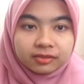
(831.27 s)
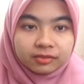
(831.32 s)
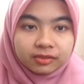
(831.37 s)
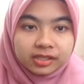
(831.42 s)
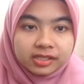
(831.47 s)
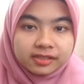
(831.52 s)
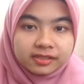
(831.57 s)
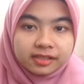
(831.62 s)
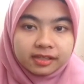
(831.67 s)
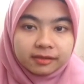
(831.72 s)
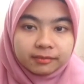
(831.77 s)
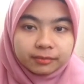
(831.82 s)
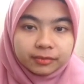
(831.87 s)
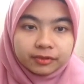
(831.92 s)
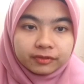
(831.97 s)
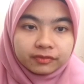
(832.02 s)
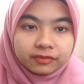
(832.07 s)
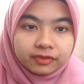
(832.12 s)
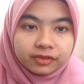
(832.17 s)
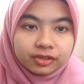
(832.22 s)
while
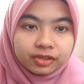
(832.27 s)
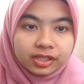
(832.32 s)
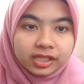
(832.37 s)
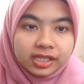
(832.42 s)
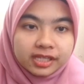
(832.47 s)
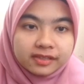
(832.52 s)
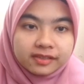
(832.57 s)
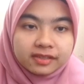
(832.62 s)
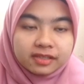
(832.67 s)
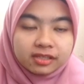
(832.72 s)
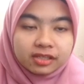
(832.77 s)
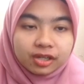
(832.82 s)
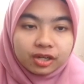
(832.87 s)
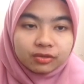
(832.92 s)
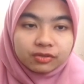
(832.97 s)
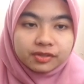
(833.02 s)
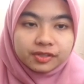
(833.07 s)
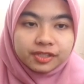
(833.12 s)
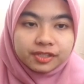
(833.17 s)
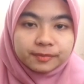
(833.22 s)
sample 4 has the
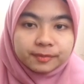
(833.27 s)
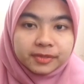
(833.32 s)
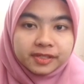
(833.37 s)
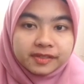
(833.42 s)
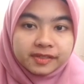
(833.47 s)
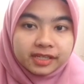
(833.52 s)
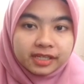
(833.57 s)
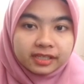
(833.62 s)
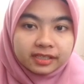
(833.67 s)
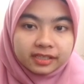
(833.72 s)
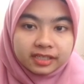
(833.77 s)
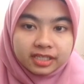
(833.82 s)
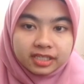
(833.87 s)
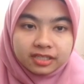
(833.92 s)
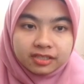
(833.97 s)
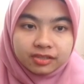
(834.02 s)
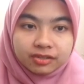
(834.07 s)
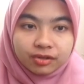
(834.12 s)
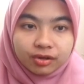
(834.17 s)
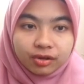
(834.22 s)
lowest
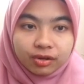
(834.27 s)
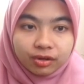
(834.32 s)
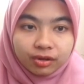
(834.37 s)
percentage